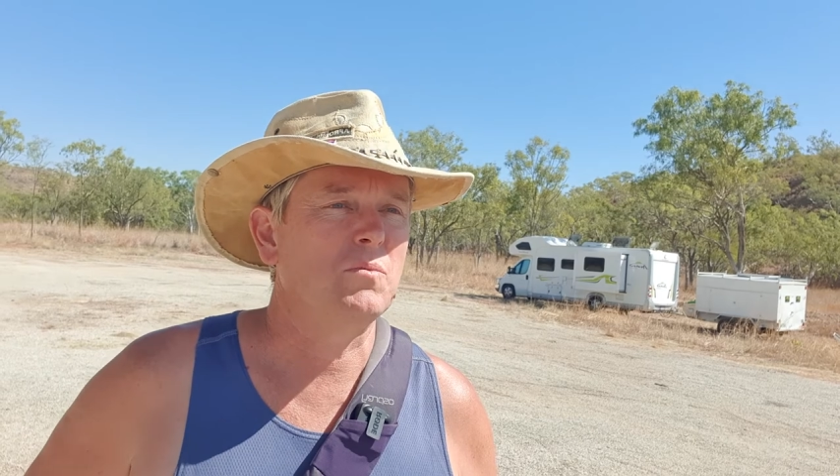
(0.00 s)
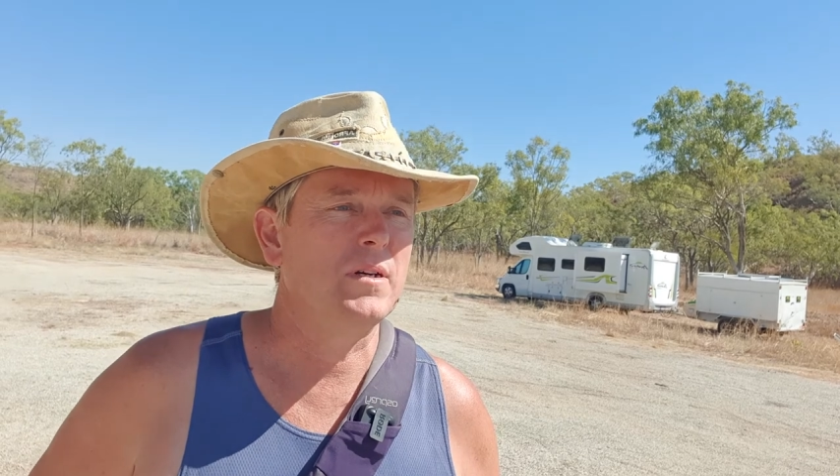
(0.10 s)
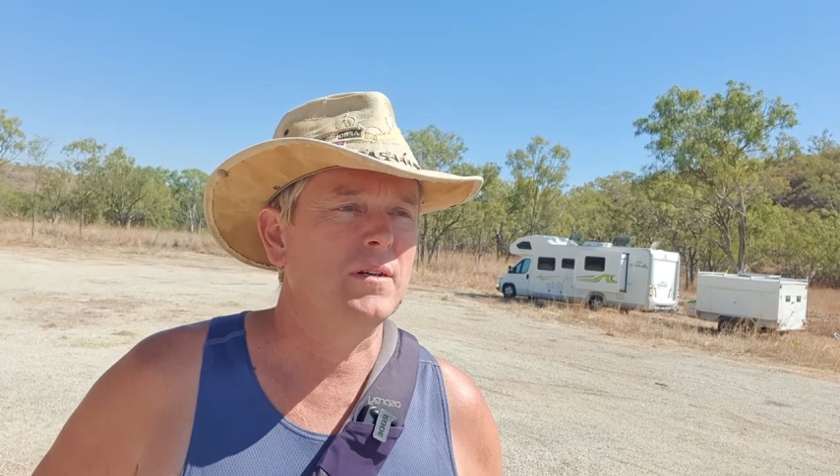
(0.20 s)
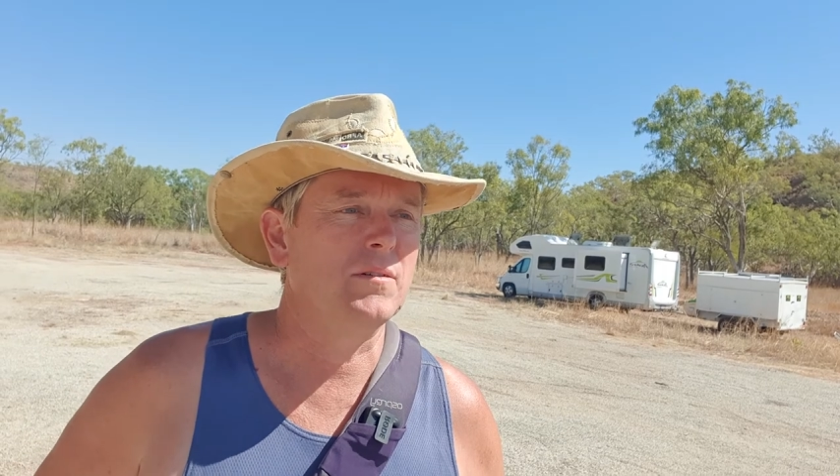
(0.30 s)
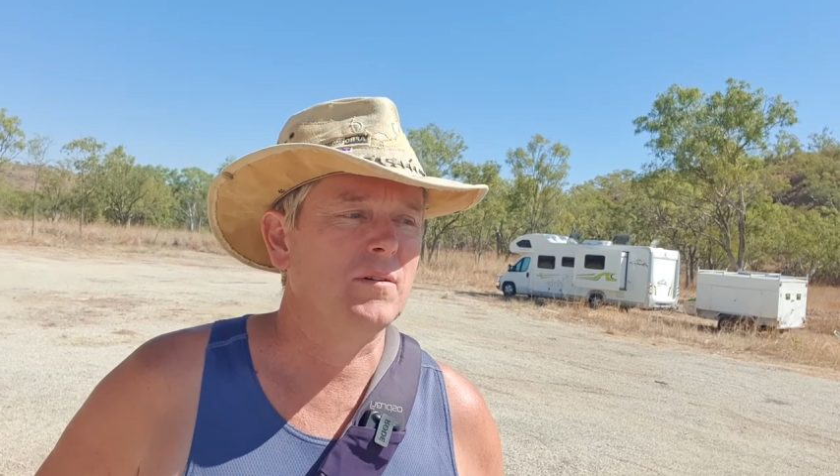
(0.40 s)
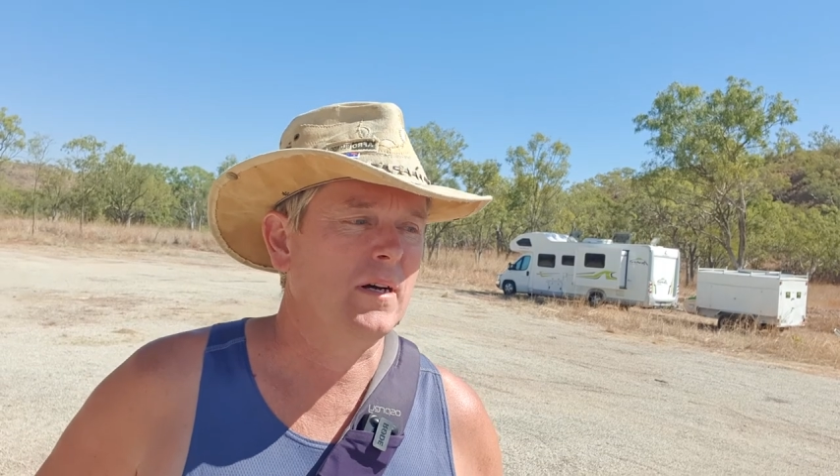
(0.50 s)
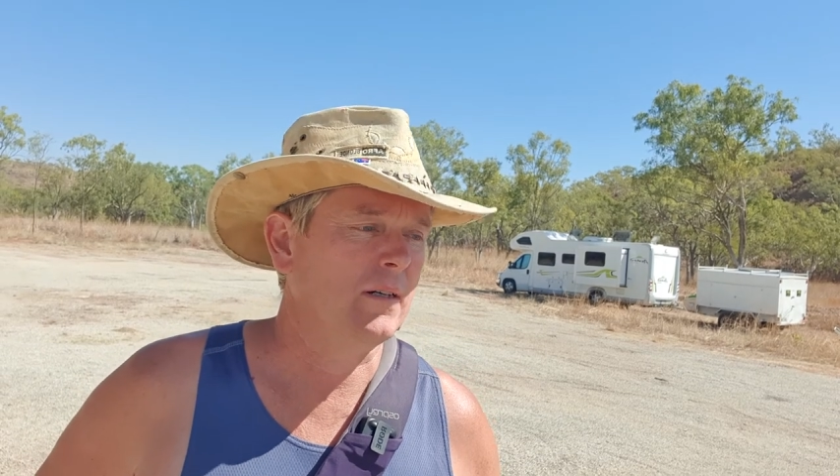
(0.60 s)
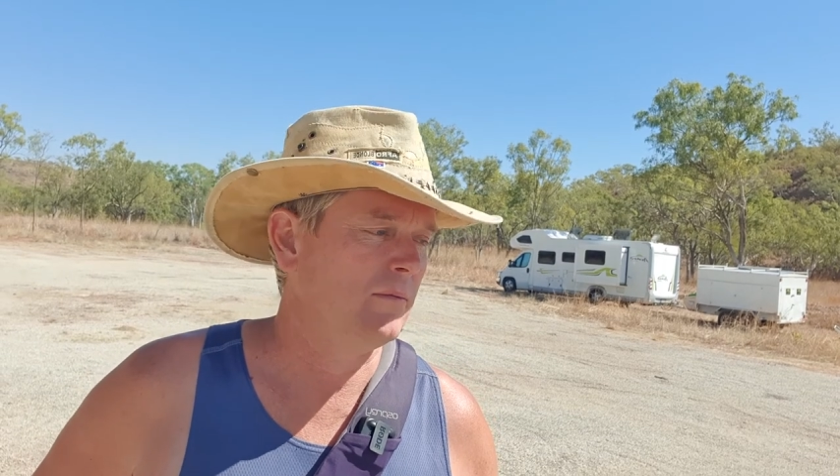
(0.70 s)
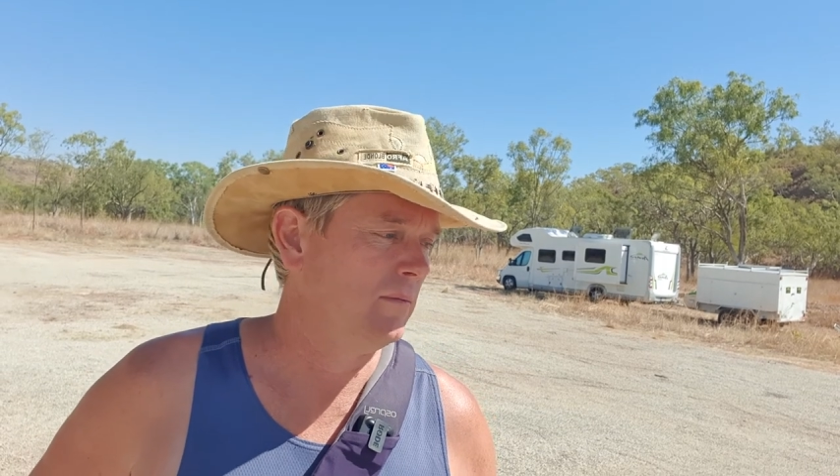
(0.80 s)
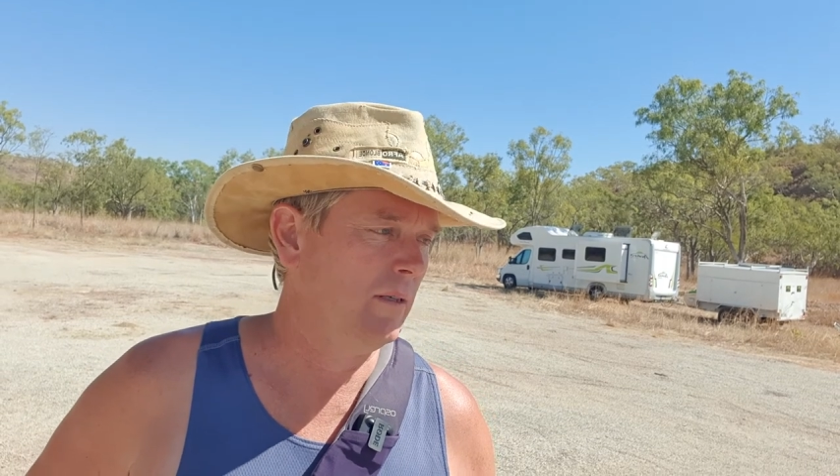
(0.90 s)
We're
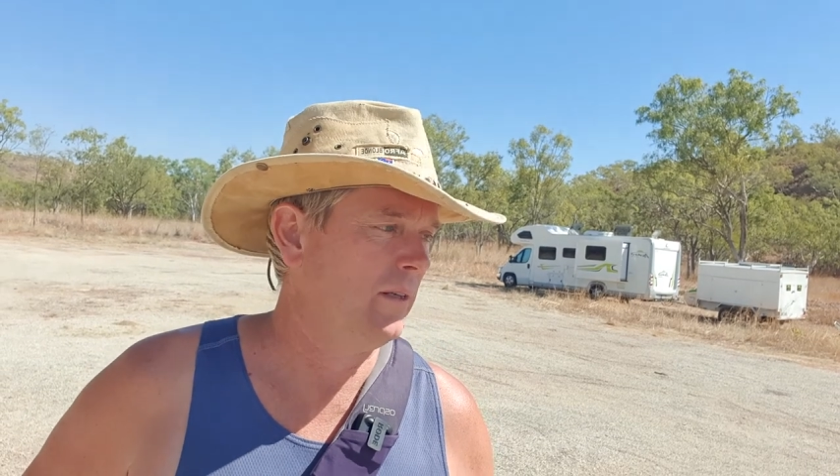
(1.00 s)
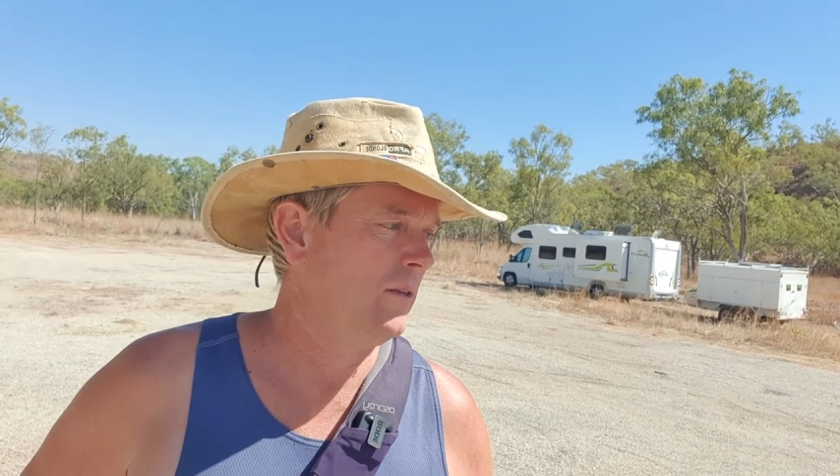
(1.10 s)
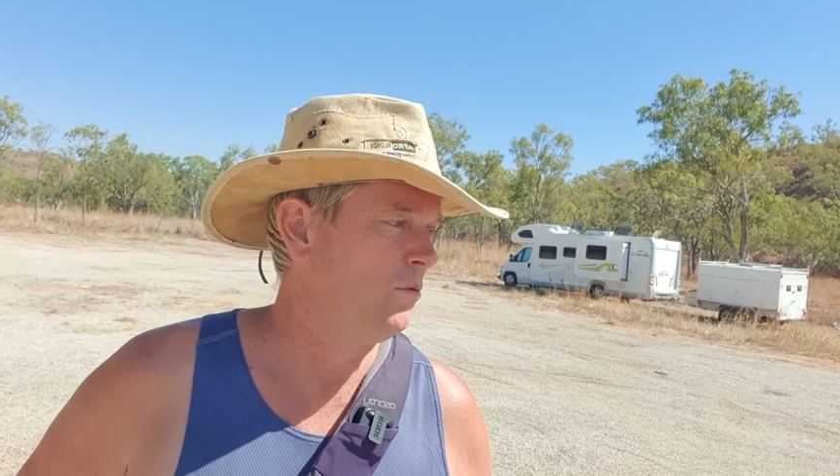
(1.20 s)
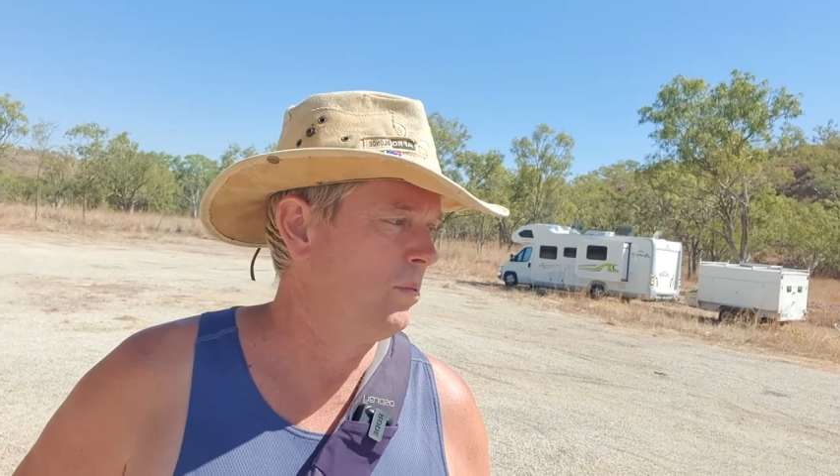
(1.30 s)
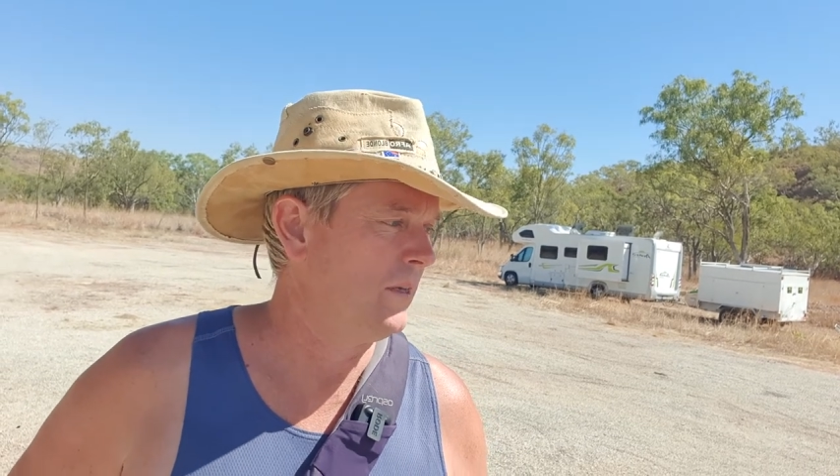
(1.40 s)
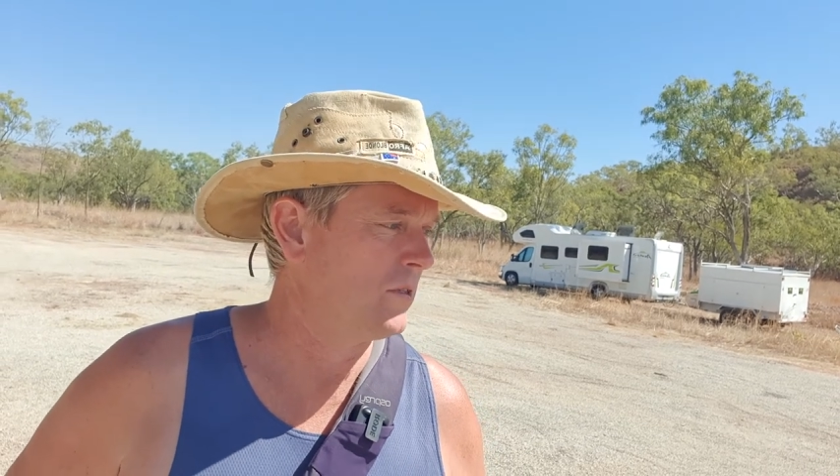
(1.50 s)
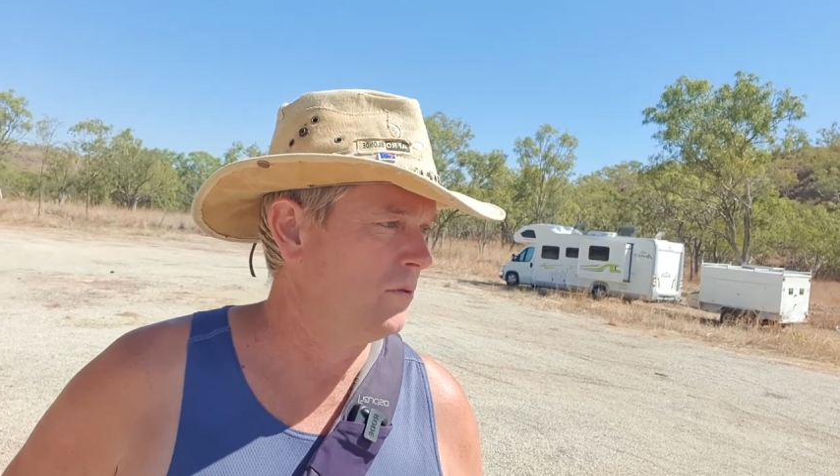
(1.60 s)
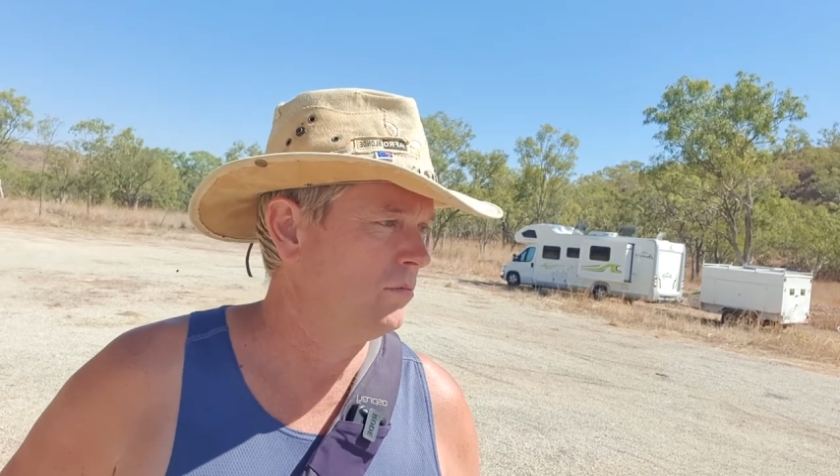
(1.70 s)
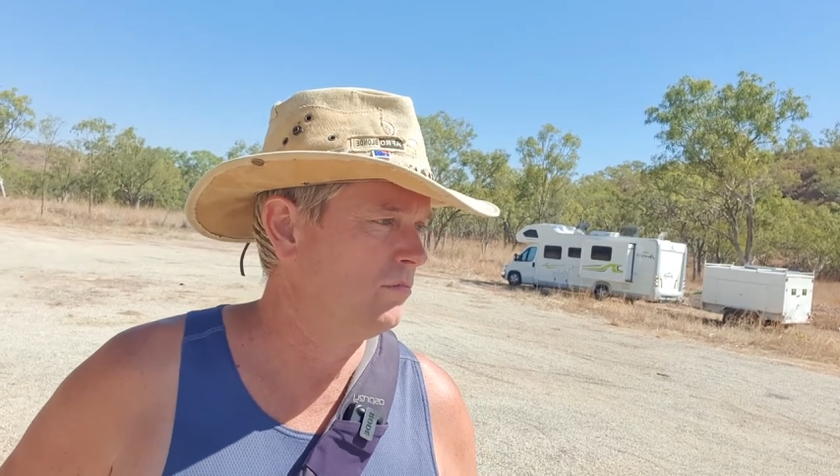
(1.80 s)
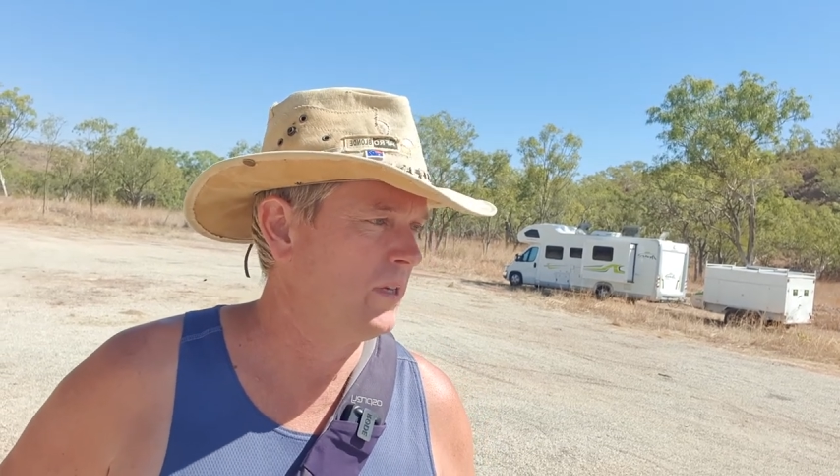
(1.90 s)
at a little place
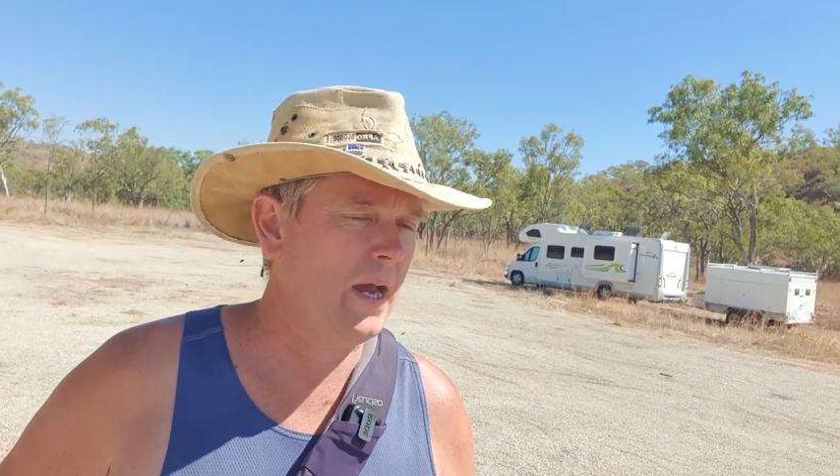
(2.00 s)
called